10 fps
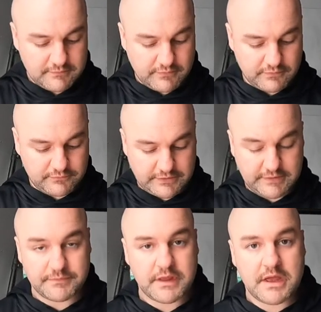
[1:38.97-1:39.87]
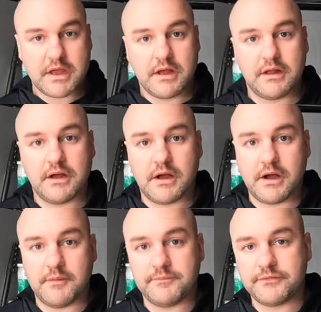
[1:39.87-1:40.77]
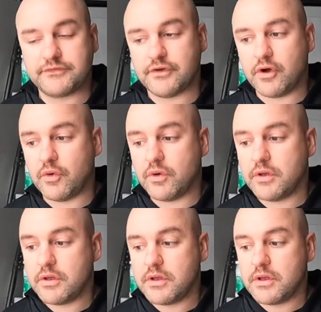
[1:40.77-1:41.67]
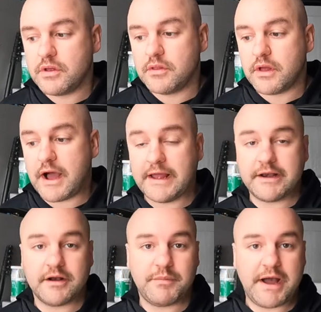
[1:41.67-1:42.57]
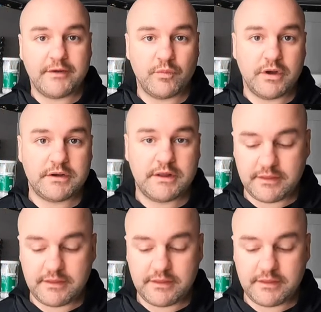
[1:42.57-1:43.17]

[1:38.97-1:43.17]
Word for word: Phone's ringing. Um, so I ended up buying one.